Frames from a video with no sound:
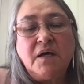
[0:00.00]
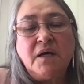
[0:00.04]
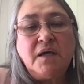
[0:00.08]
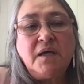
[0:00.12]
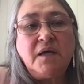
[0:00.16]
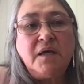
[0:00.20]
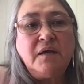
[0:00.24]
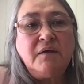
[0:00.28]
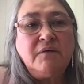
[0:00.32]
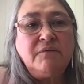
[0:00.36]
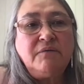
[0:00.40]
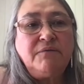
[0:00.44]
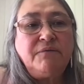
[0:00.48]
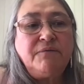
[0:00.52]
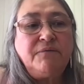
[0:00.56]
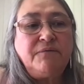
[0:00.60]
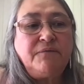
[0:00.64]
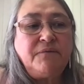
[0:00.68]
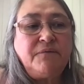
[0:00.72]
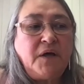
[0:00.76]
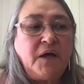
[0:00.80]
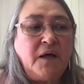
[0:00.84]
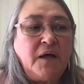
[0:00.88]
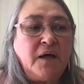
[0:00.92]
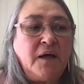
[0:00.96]
if
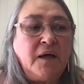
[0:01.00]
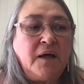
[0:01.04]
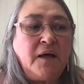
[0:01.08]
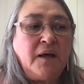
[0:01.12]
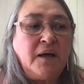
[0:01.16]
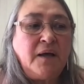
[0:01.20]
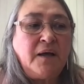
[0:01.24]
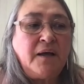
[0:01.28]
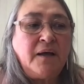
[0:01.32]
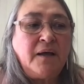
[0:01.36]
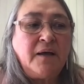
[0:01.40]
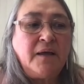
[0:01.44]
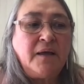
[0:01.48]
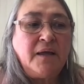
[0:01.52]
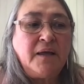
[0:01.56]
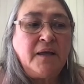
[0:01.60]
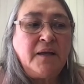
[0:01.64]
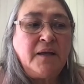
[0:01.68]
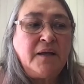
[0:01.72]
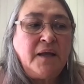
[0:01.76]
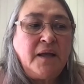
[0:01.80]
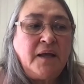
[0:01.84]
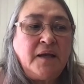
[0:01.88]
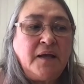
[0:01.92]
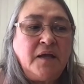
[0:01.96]

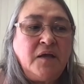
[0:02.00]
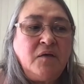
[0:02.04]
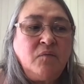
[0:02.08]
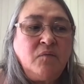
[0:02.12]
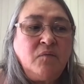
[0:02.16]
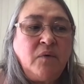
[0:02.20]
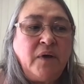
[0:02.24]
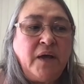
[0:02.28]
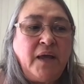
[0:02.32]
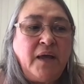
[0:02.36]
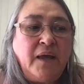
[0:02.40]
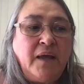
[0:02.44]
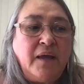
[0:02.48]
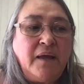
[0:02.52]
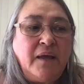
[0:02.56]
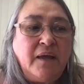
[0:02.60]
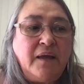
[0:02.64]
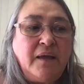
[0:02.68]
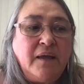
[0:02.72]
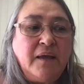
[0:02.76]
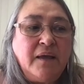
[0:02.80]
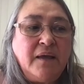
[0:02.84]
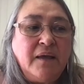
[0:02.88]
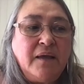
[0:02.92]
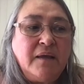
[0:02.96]
in any
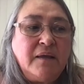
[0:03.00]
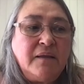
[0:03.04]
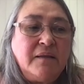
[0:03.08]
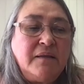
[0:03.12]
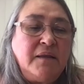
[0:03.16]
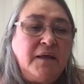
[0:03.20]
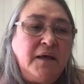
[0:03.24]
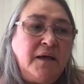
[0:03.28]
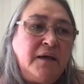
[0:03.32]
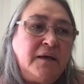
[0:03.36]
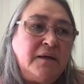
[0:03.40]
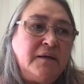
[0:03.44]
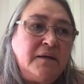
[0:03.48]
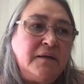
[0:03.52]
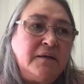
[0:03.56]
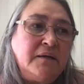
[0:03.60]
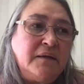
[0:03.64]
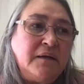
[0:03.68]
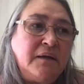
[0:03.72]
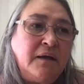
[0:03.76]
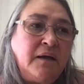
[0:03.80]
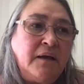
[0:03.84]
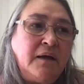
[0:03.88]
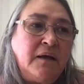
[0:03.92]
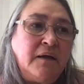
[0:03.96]
way that
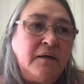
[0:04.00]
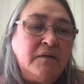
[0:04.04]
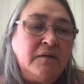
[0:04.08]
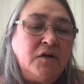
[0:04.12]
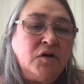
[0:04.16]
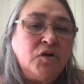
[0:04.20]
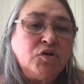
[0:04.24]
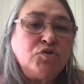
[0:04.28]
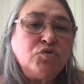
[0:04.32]
their